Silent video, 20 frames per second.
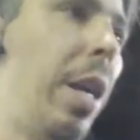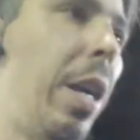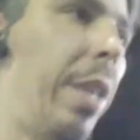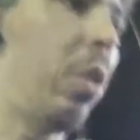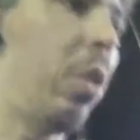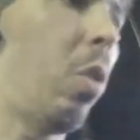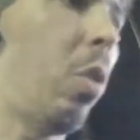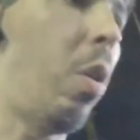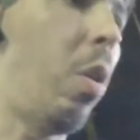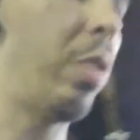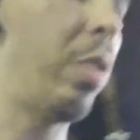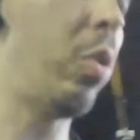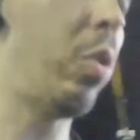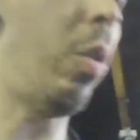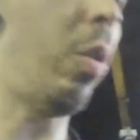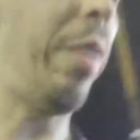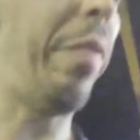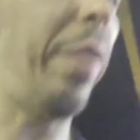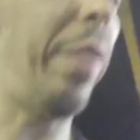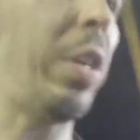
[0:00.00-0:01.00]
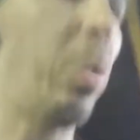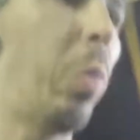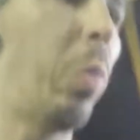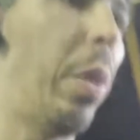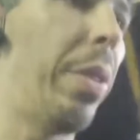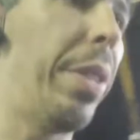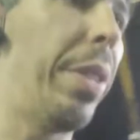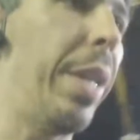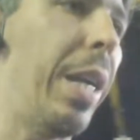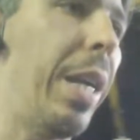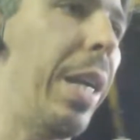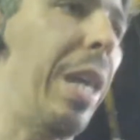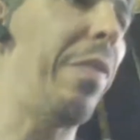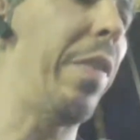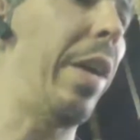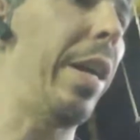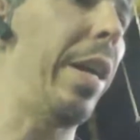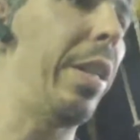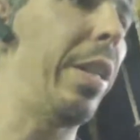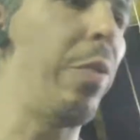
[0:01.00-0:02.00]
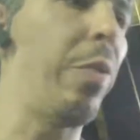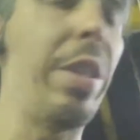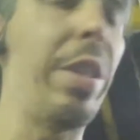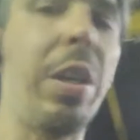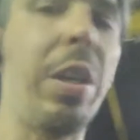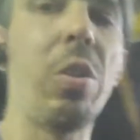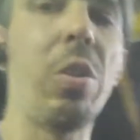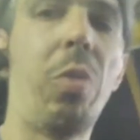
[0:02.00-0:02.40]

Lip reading: the car, starting to fix one thing, I find 3 things